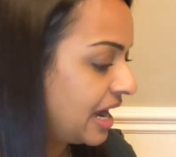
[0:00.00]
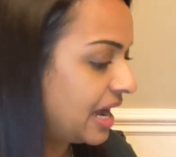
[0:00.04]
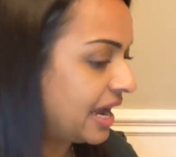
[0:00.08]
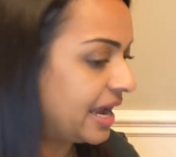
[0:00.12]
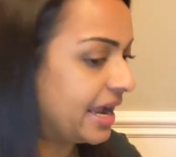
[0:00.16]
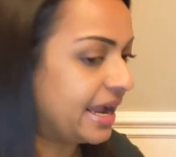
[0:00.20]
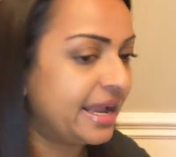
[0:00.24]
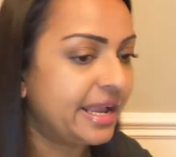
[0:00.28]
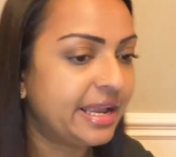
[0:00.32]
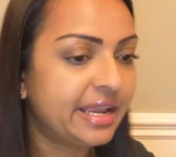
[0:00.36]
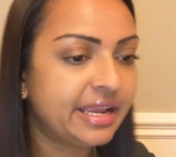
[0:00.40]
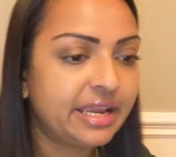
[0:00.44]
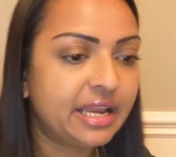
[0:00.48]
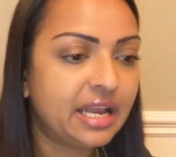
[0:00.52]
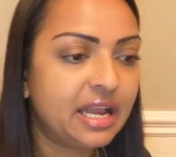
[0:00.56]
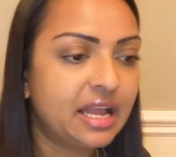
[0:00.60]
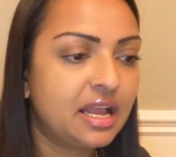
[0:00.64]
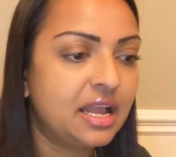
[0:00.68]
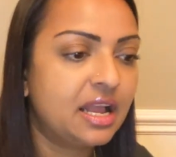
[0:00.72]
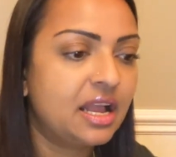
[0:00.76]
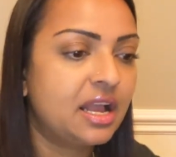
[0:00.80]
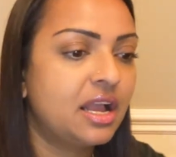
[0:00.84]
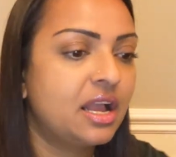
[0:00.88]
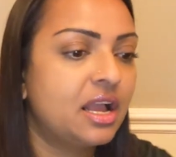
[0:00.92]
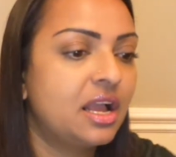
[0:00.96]
I
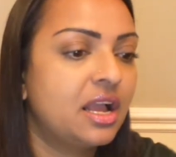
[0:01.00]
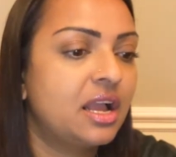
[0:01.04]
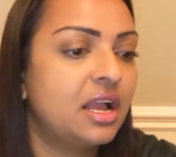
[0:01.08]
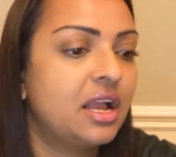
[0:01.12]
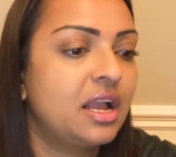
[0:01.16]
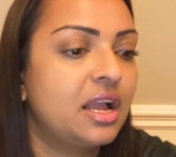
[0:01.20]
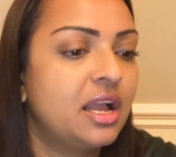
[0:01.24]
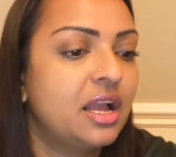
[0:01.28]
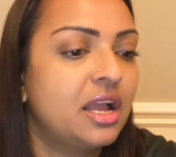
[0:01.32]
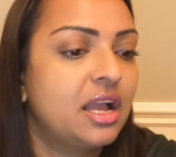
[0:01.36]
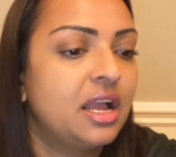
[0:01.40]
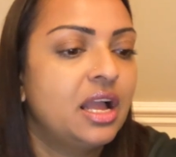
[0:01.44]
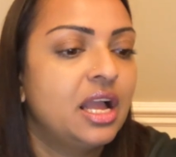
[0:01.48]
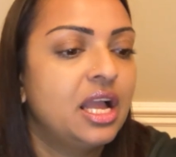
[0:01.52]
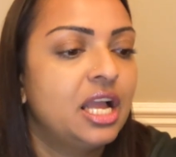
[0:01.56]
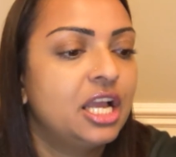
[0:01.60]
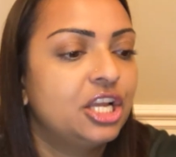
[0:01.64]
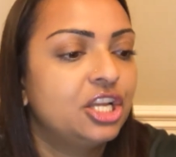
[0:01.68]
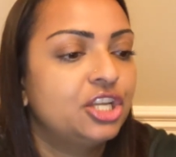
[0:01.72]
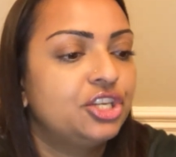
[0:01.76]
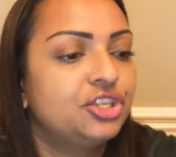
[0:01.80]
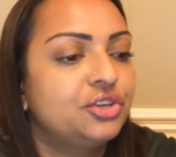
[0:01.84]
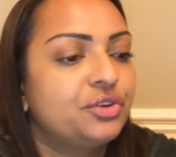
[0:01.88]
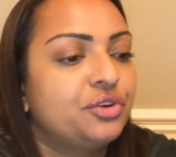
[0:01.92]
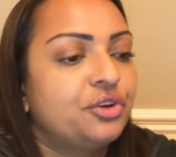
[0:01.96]

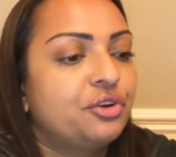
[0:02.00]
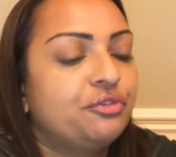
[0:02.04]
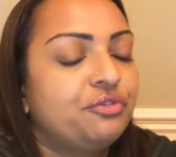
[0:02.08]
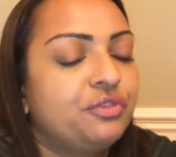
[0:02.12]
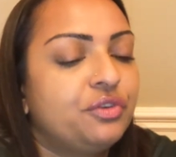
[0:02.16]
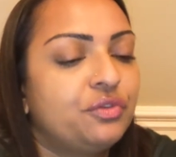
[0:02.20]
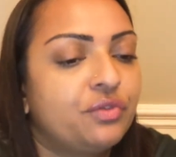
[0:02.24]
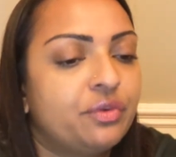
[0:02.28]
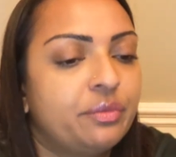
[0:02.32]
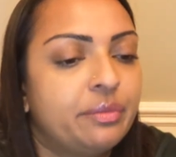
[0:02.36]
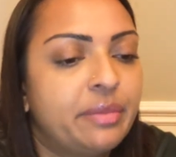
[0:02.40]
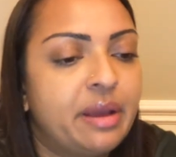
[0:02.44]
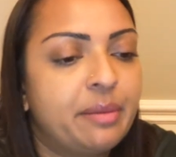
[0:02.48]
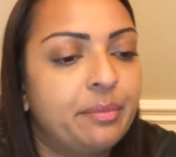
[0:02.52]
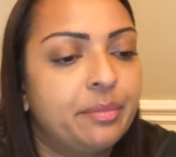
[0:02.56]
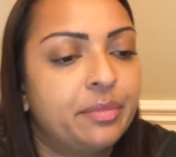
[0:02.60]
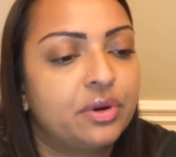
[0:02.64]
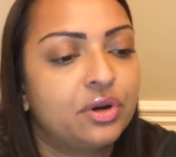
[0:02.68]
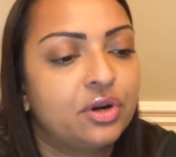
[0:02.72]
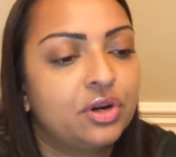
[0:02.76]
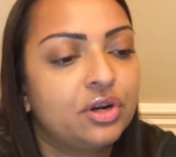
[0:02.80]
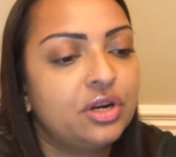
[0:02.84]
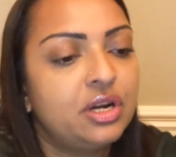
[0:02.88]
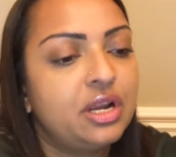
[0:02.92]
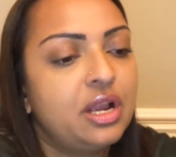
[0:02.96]
don't know if you
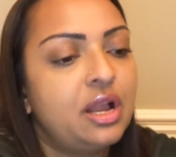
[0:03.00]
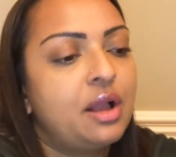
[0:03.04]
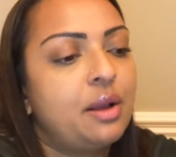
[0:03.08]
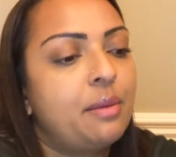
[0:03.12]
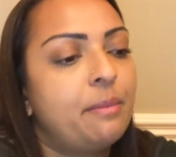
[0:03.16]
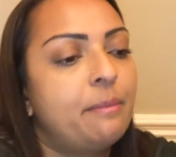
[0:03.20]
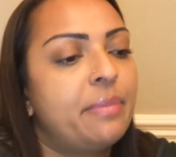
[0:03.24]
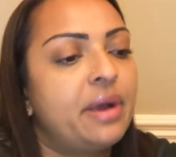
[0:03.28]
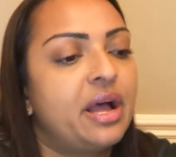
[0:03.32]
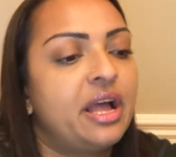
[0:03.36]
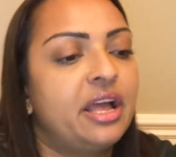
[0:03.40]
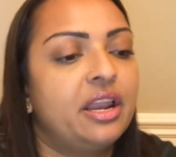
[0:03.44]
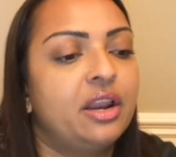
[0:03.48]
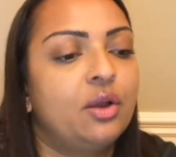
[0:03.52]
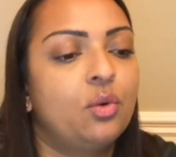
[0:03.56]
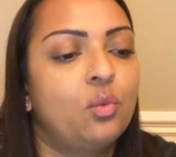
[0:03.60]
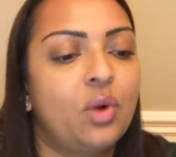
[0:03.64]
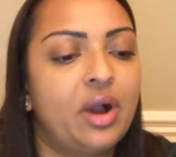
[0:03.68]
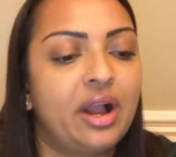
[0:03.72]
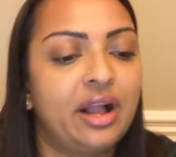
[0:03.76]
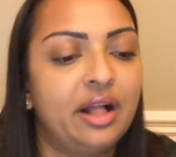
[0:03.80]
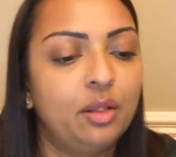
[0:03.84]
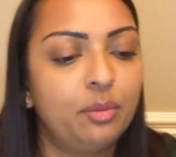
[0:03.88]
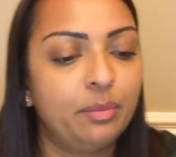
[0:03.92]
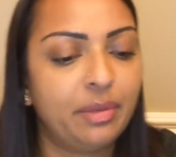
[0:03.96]
remember, but a
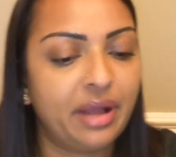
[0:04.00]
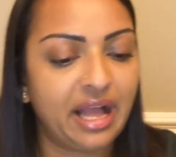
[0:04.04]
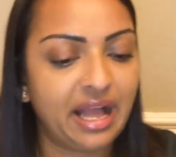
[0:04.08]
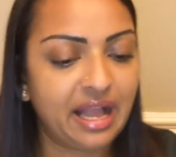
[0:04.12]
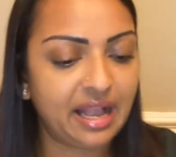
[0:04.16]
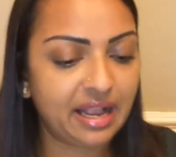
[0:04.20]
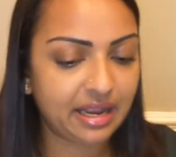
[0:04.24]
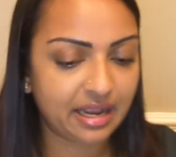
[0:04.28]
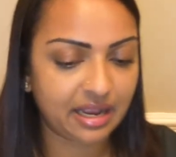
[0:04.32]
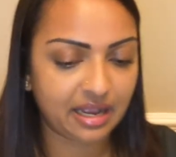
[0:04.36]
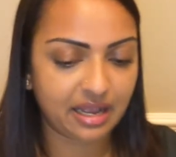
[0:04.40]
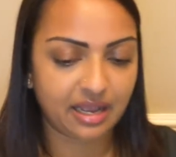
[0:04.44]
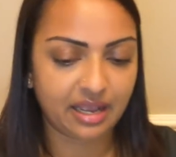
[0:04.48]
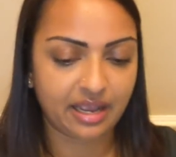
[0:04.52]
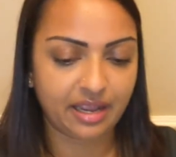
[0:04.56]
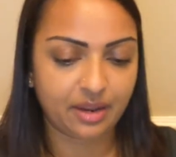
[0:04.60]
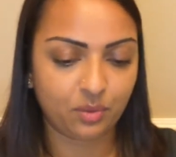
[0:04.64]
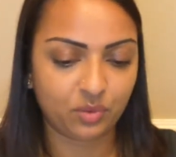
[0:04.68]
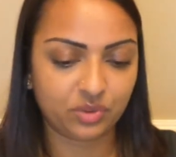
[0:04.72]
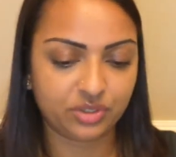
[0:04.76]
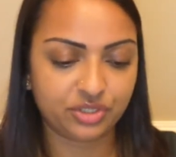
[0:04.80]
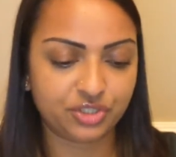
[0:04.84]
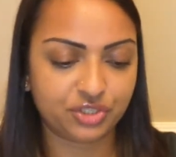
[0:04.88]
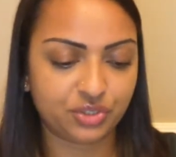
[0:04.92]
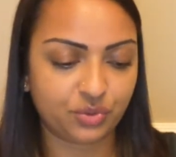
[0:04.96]
while back
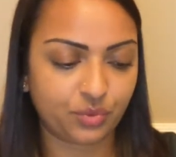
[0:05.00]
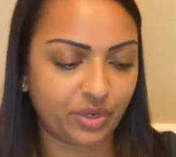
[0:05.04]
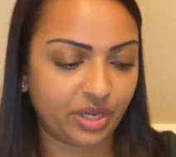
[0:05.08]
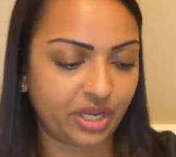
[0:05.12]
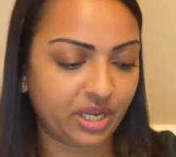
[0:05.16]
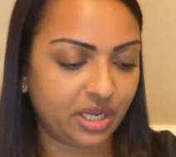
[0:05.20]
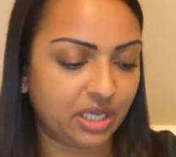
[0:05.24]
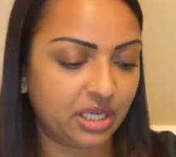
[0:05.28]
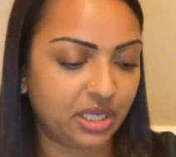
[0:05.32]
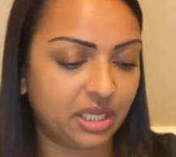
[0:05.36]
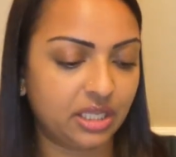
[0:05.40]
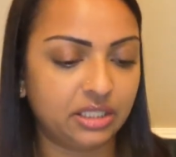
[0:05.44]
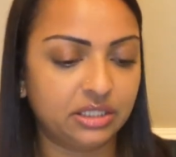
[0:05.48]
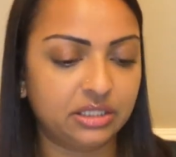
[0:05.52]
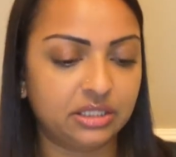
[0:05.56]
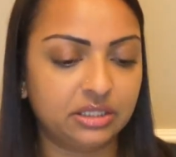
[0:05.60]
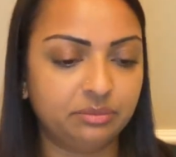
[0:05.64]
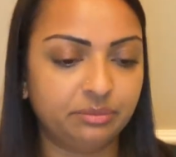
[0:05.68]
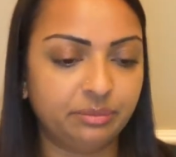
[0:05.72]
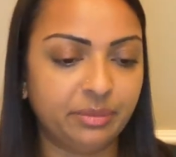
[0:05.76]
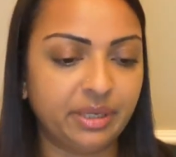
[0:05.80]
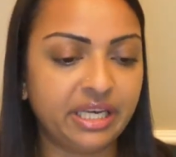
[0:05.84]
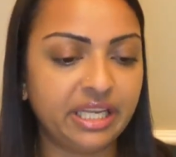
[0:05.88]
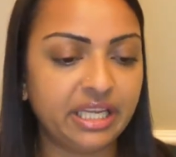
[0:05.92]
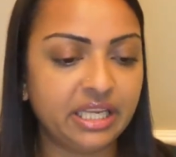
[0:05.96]
I was doing a
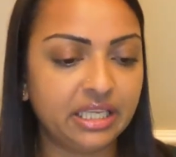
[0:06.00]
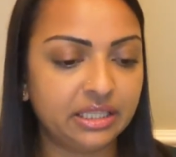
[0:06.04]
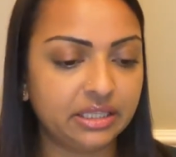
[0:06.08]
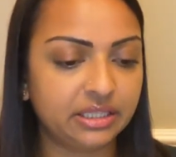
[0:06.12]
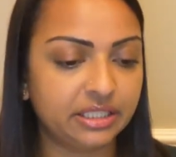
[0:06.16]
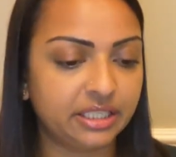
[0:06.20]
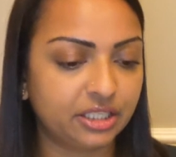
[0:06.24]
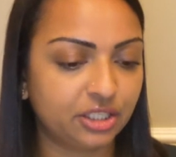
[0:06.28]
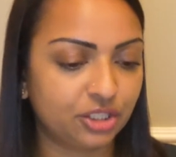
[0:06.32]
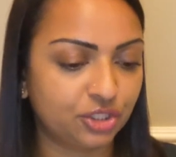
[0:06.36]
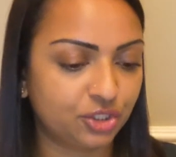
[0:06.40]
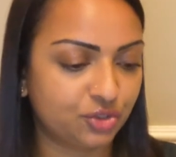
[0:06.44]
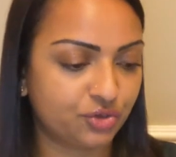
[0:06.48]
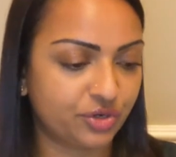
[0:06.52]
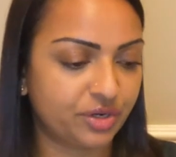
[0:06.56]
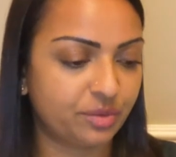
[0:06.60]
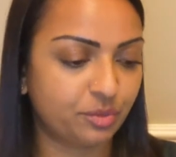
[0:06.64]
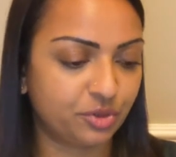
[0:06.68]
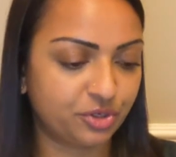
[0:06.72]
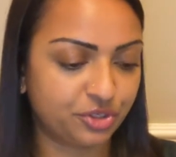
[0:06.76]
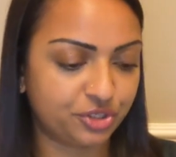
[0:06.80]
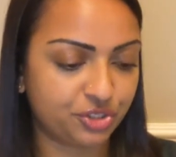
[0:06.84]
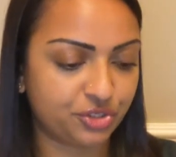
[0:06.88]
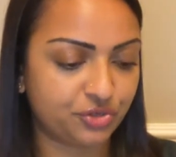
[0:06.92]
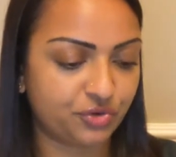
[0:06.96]
mini Little
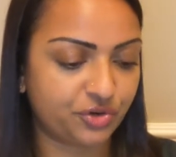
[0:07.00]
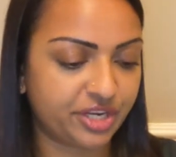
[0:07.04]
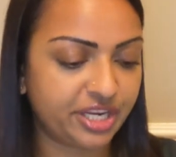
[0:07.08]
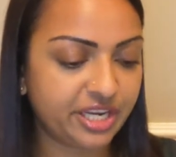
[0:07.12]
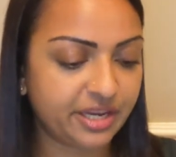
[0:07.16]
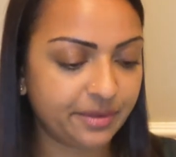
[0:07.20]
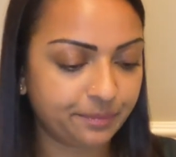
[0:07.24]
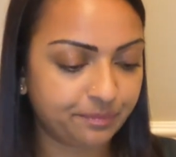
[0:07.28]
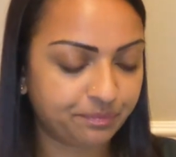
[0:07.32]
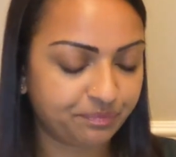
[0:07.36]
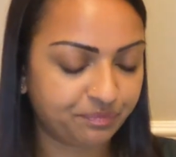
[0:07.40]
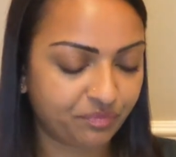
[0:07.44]
Dreamers tree.